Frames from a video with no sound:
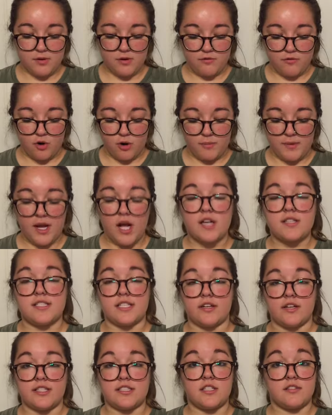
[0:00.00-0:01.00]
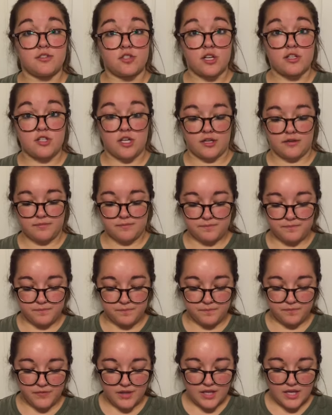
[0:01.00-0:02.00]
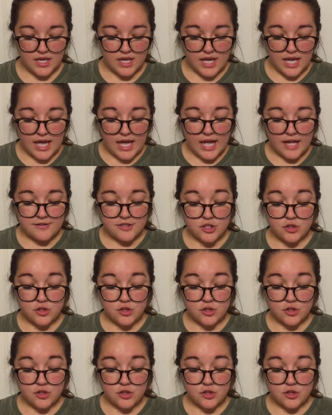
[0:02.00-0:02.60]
performing a series of stretching. If